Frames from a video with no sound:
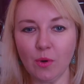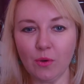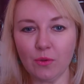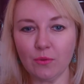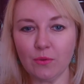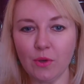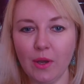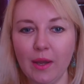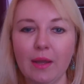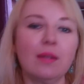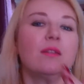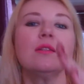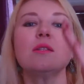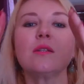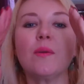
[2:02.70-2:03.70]
both of your
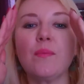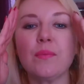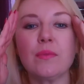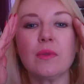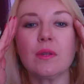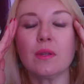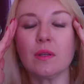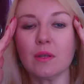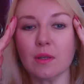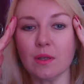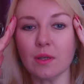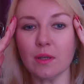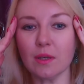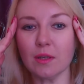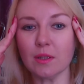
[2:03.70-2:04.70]
hands,
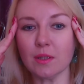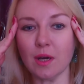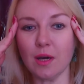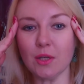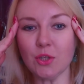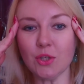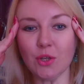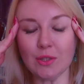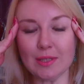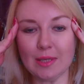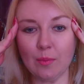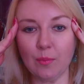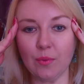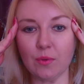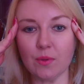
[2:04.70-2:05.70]
touch your
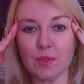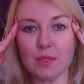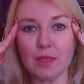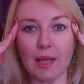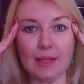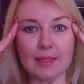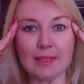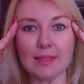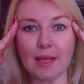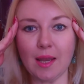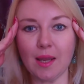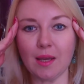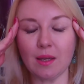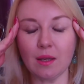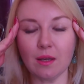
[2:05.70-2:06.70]
temples and
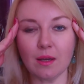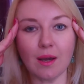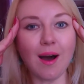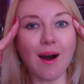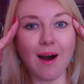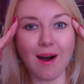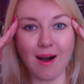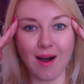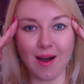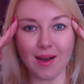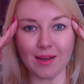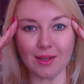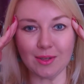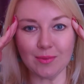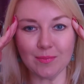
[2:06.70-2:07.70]
say,
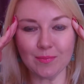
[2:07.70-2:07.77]
I.